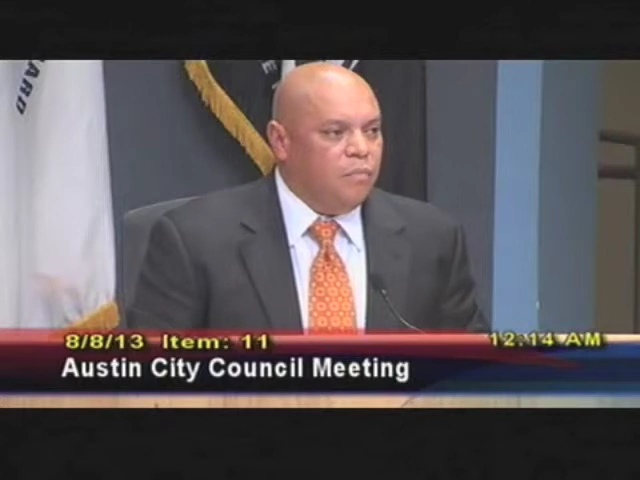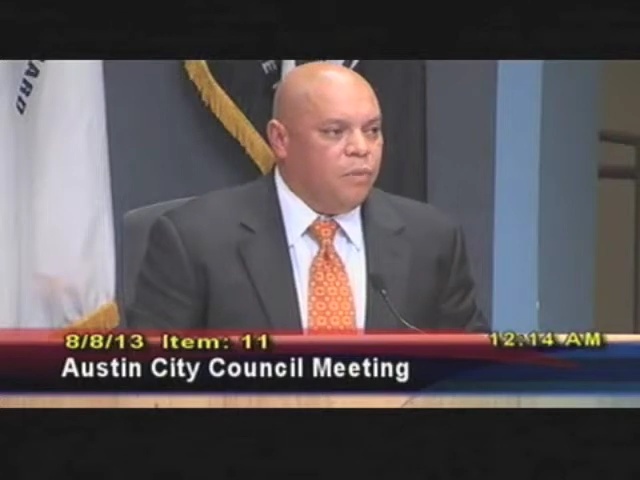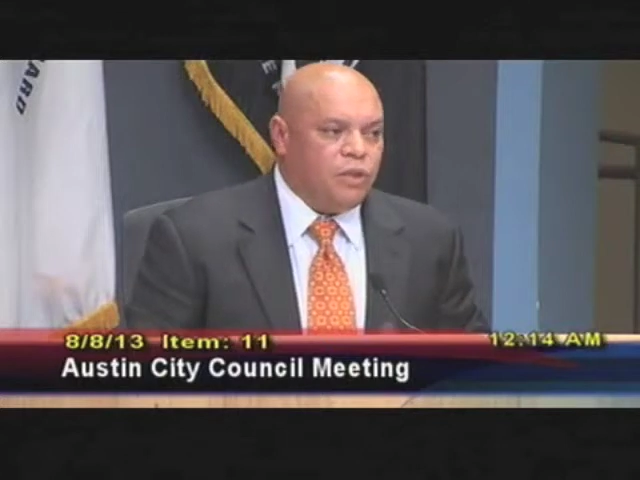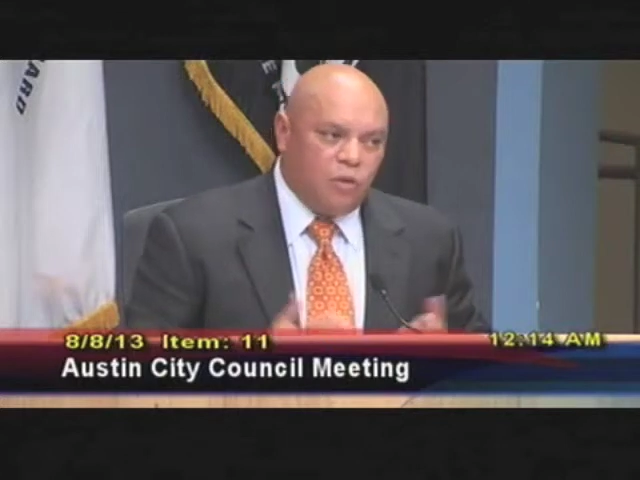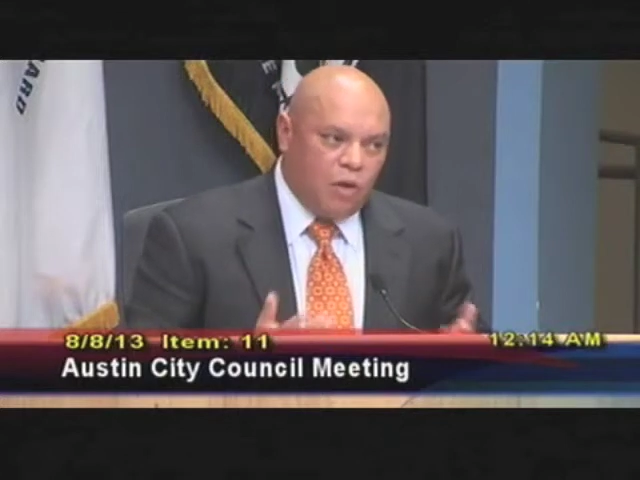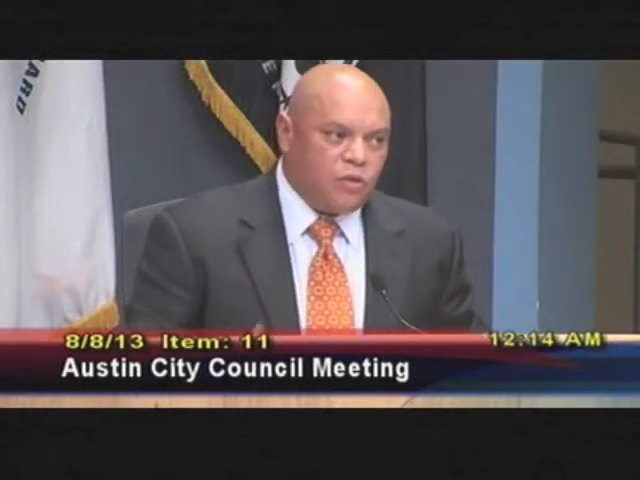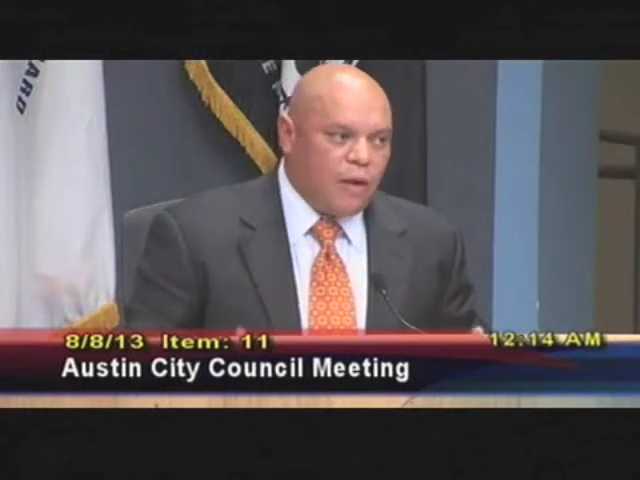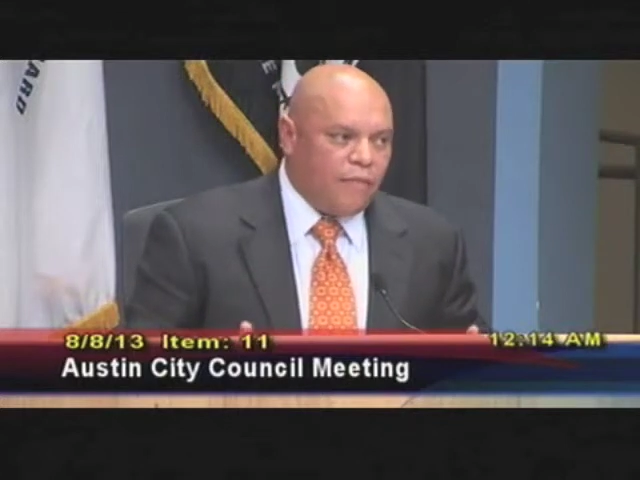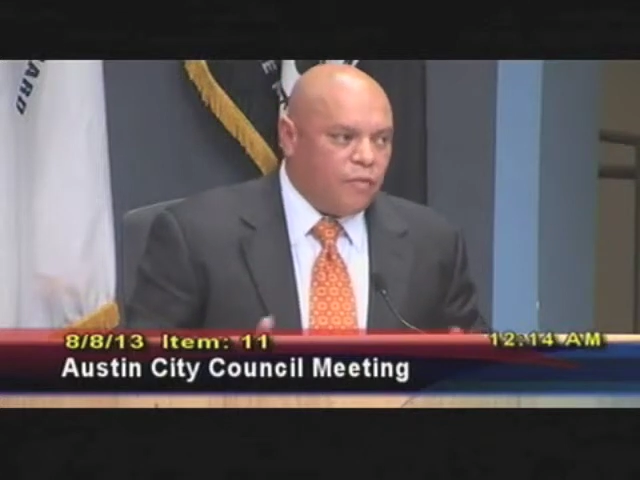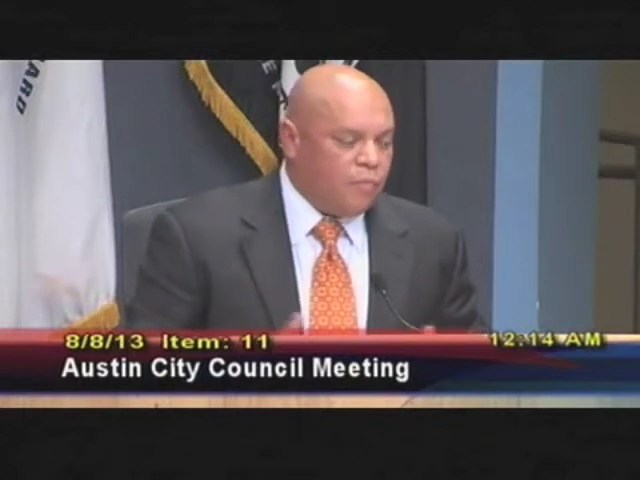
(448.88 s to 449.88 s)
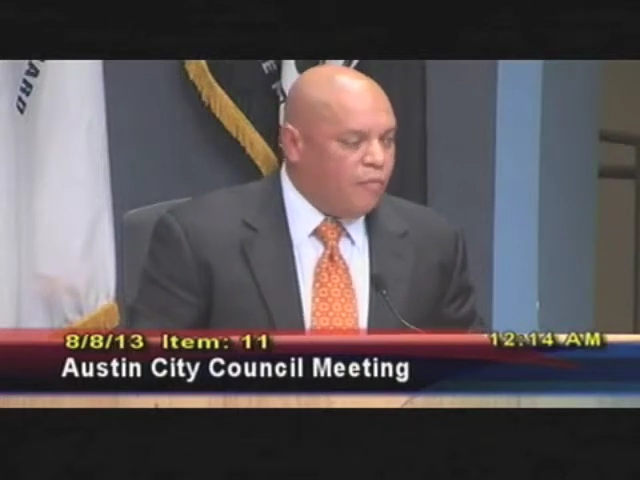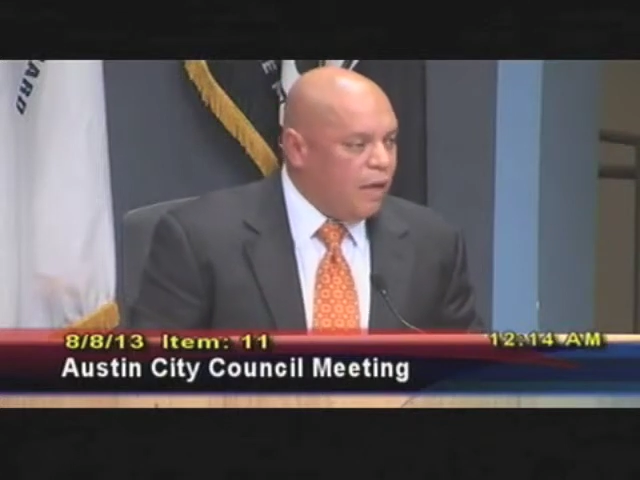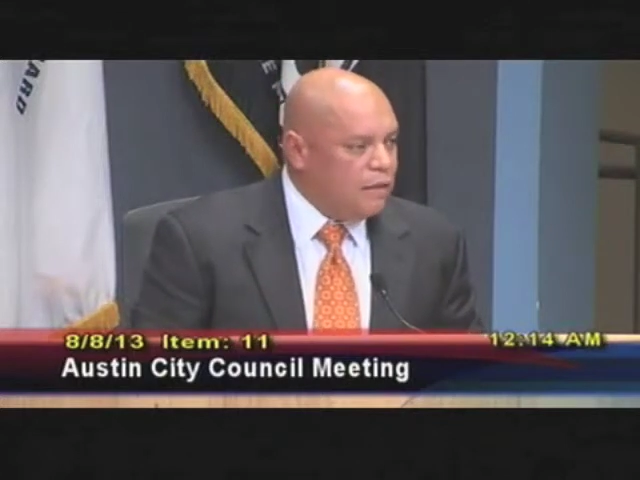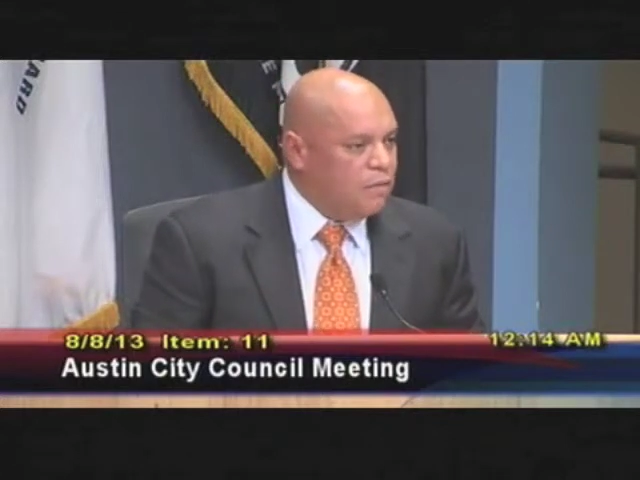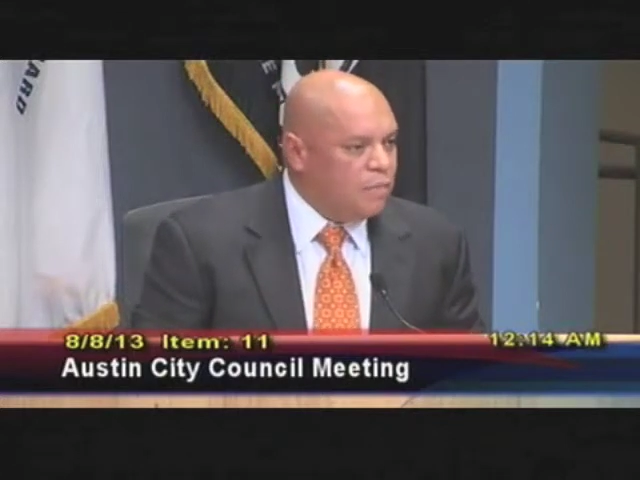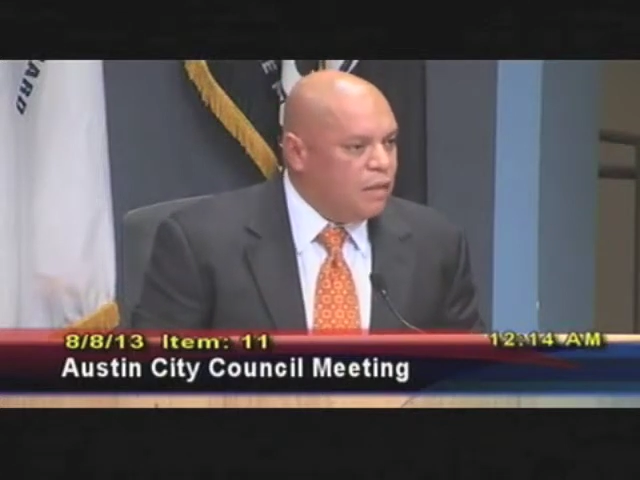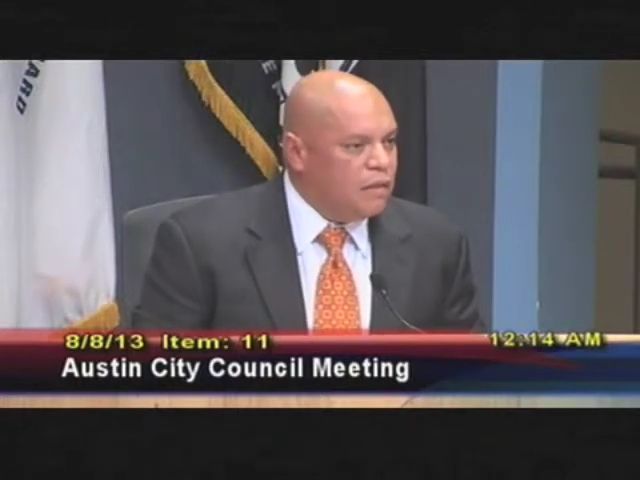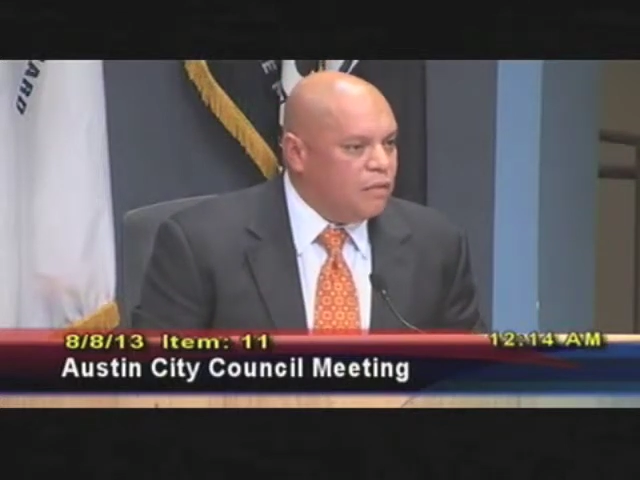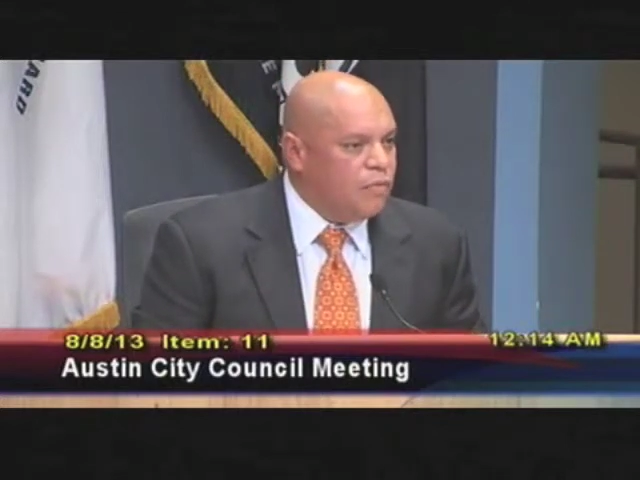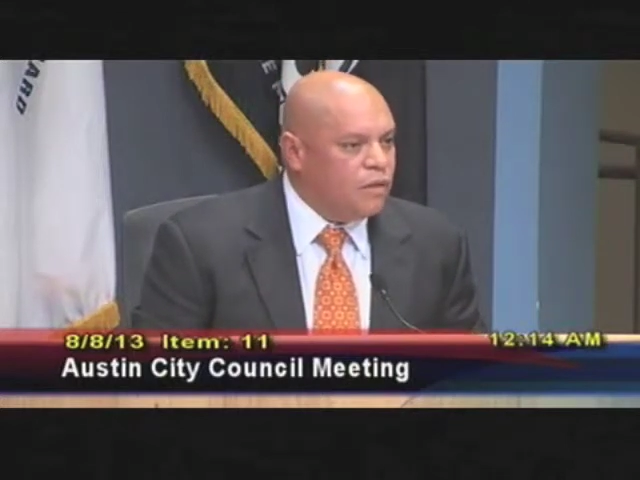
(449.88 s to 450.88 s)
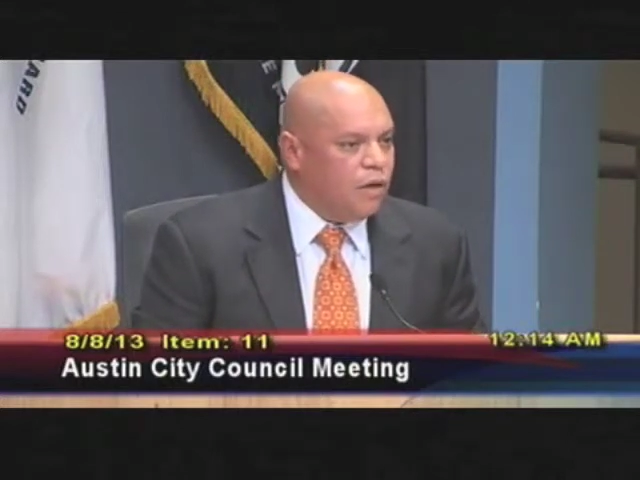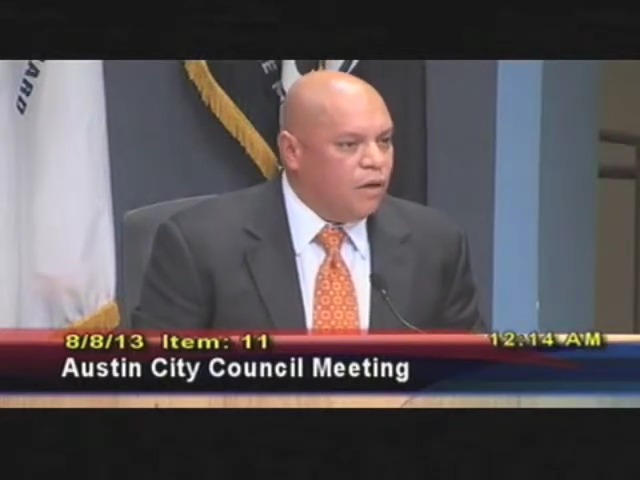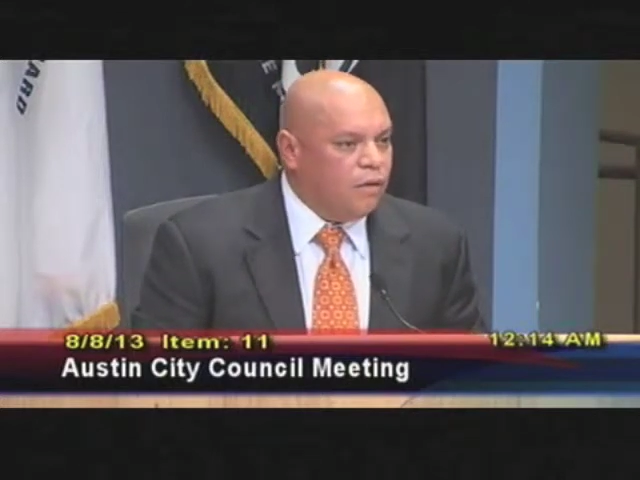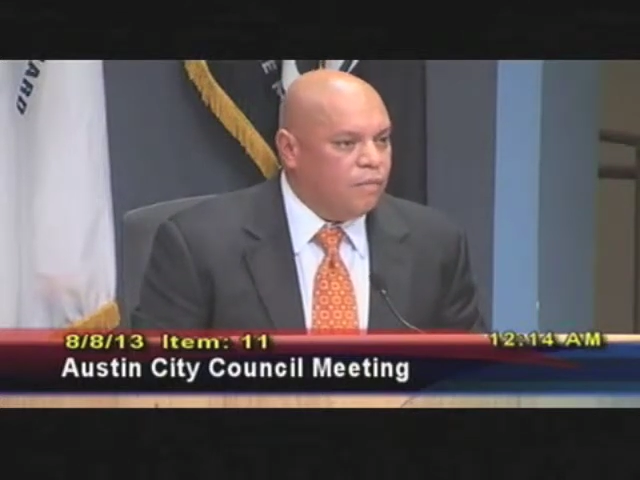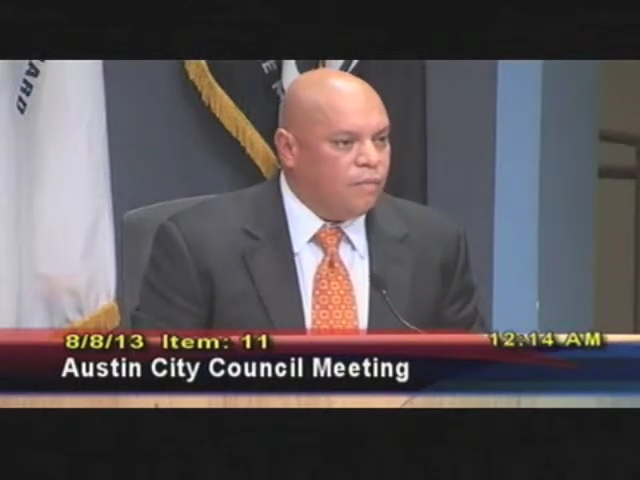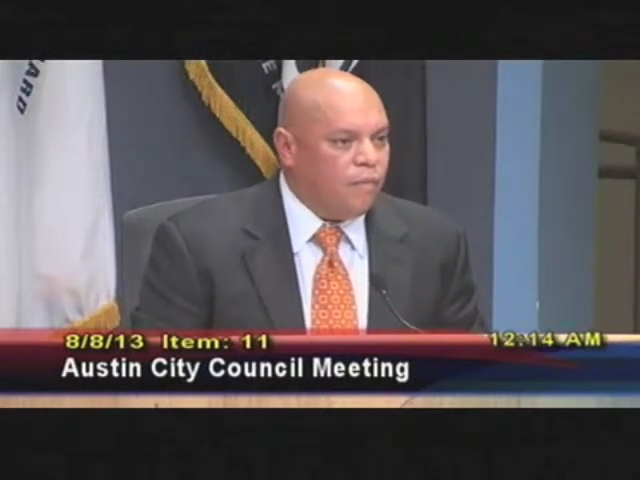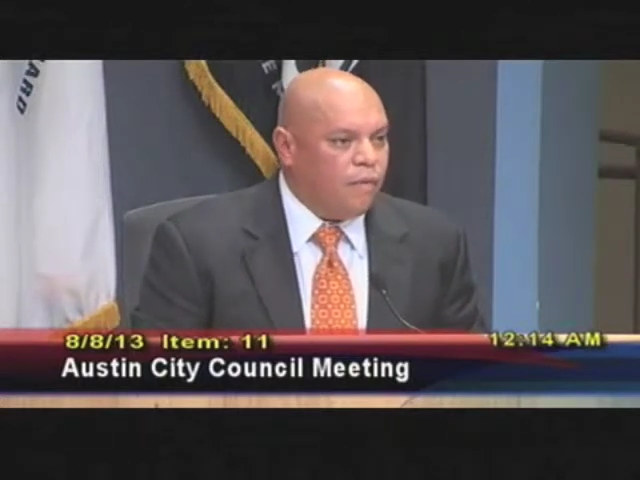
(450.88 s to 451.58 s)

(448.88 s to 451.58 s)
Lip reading: But you also have to provide some things in return.